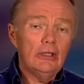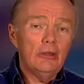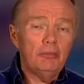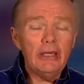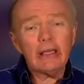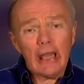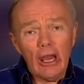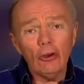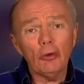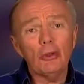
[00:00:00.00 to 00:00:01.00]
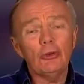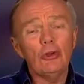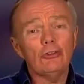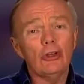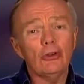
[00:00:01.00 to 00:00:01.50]
Be accountable to
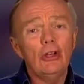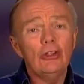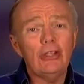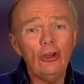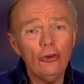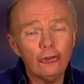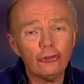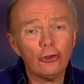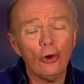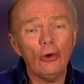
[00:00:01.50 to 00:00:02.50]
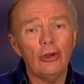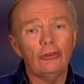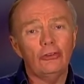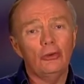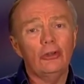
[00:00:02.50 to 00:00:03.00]
each other. Tell your
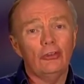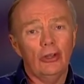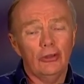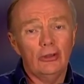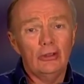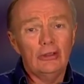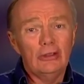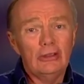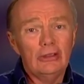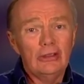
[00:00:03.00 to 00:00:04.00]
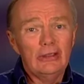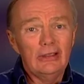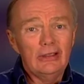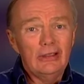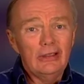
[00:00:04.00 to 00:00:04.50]
stories to each other.
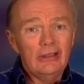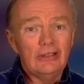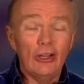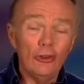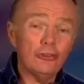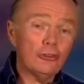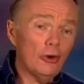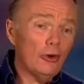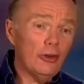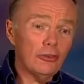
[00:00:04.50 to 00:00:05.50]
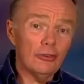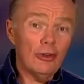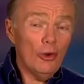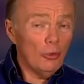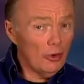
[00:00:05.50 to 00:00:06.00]
Tell your stories of
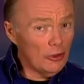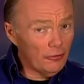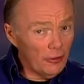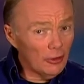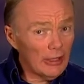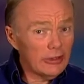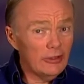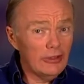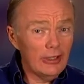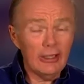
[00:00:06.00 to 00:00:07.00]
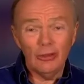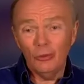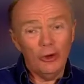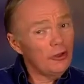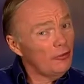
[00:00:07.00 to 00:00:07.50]
where you feel like you did it and
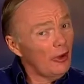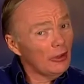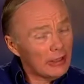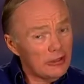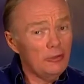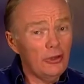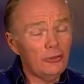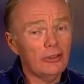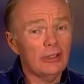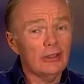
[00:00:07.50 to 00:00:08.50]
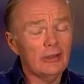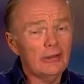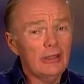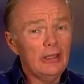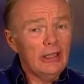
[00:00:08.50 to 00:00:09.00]
where you felt like you missed it.
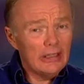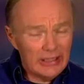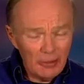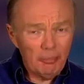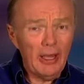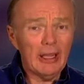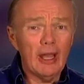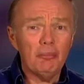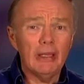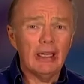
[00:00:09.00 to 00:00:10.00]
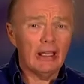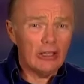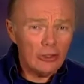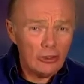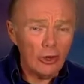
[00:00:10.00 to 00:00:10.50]
And get back up again
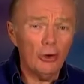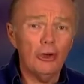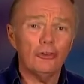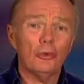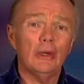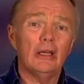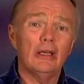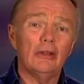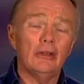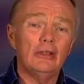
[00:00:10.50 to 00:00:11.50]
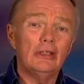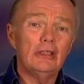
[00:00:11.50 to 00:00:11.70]
and encourage one another.